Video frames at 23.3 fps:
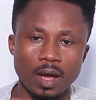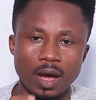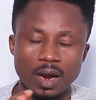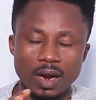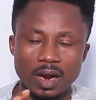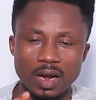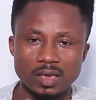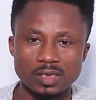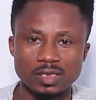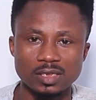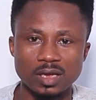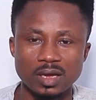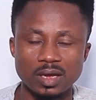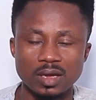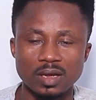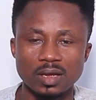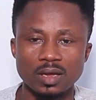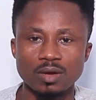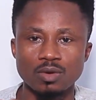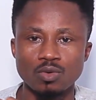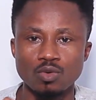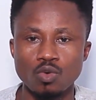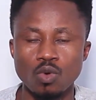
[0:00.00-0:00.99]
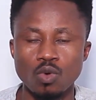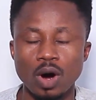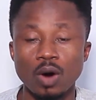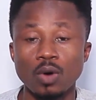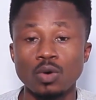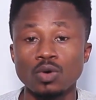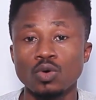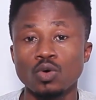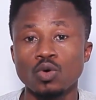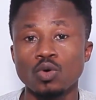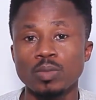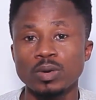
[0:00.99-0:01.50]
And I say, you are
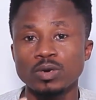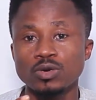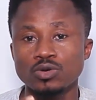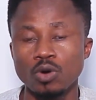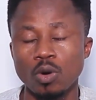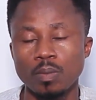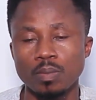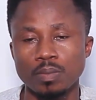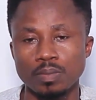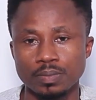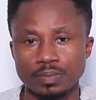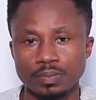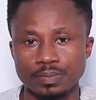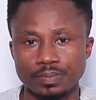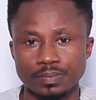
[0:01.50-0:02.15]
all over the dome.